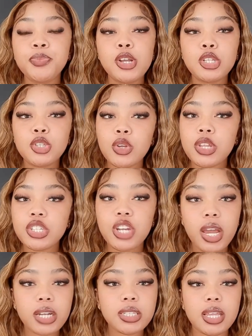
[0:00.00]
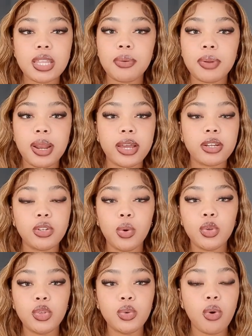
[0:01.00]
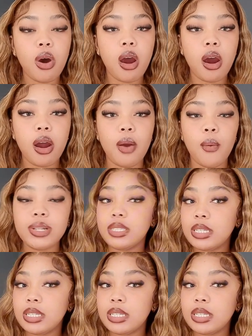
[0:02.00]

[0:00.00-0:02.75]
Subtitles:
So they checked and they were like, no, you are 1